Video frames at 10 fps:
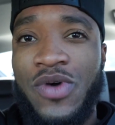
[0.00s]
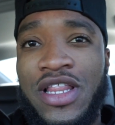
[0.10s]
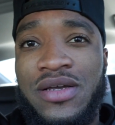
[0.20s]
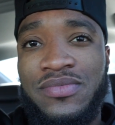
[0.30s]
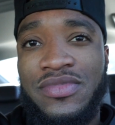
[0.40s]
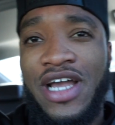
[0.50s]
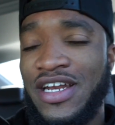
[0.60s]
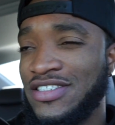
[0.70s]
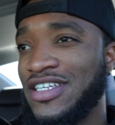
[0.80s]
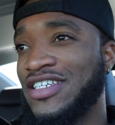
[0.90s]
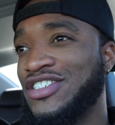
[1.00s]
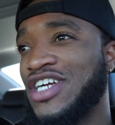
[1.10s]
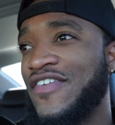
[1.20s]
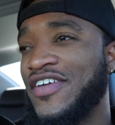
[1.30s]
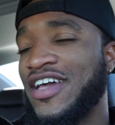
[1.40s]
while I'm kind of stuck in
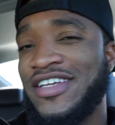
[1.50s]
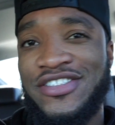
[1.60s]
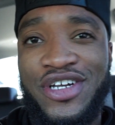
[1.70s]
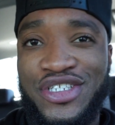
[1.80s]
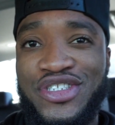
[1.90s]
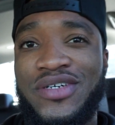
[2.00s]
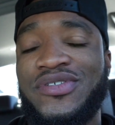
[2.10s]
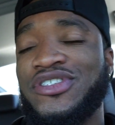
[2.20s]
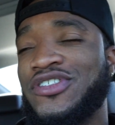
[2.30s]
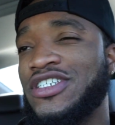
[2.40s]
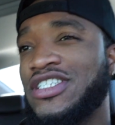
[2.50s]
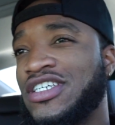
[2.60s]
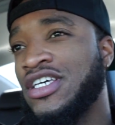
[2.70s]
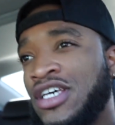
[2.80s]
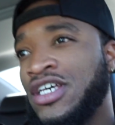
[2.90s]
traffic, I can talk to y'all real quick.
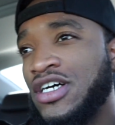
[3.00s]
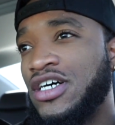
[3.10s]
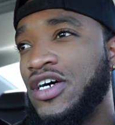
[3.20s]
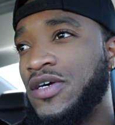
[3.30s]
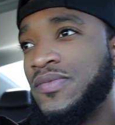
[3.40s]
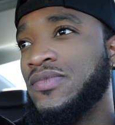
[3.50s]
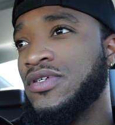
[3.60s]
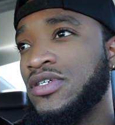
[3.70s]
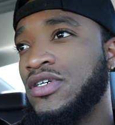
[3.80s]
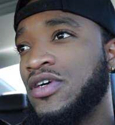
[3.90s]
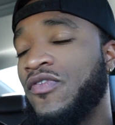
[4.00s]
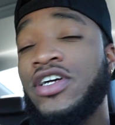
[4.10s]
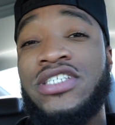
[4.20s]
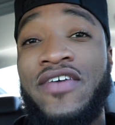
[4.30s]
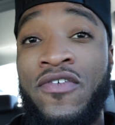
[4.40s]

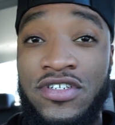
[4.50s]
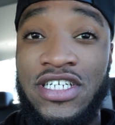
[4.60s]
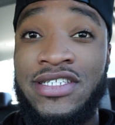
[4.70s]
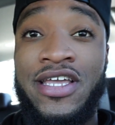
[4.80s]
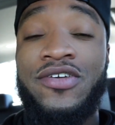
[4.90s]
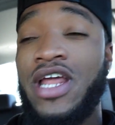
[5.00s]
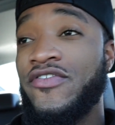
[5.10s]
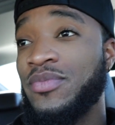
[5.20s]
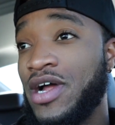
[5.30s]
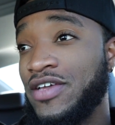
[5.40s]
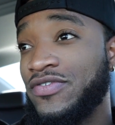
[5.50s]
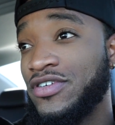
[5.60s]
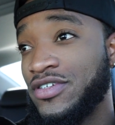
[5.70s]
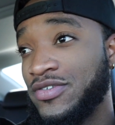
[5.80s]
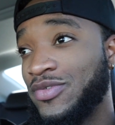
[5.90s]
First off, I want to say thank you to everybody
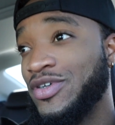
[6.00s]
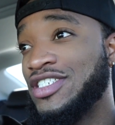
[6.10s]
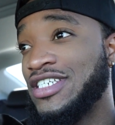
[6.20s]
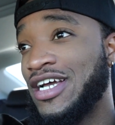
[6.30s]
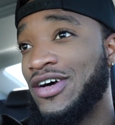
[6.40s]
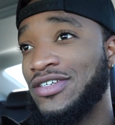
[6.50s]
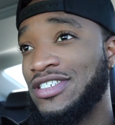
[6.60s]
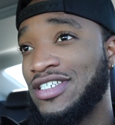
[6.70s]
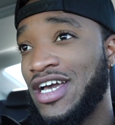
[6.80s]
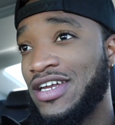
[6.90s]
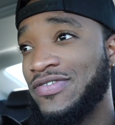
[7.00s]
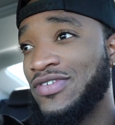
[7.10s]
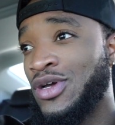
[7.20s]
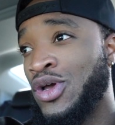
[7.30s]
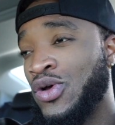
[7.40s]
for reaching out and kind of
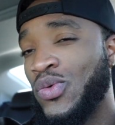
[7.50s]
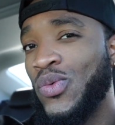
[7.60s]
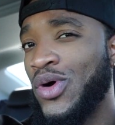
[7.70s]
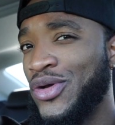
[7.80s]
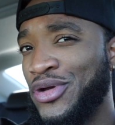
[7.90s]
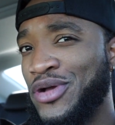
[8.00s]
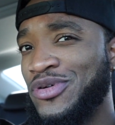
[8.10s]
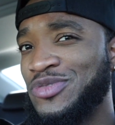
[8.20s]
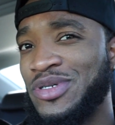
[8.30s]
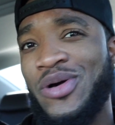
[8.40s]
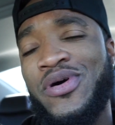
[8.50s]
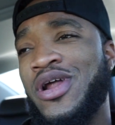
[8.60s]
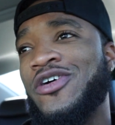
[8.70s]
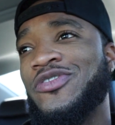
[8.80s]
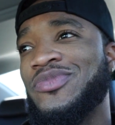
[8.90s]
wondering what's been
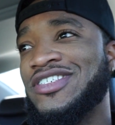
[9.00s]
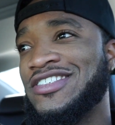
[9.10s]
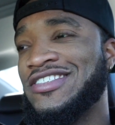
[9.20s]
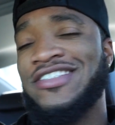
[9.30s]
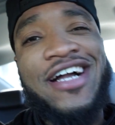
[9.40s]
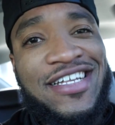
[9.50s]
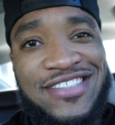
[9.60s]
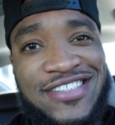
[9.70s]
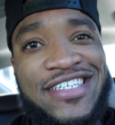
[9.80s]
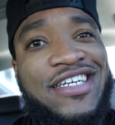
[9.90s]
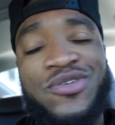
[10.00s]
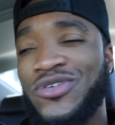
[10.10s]
going on with me since I got sick in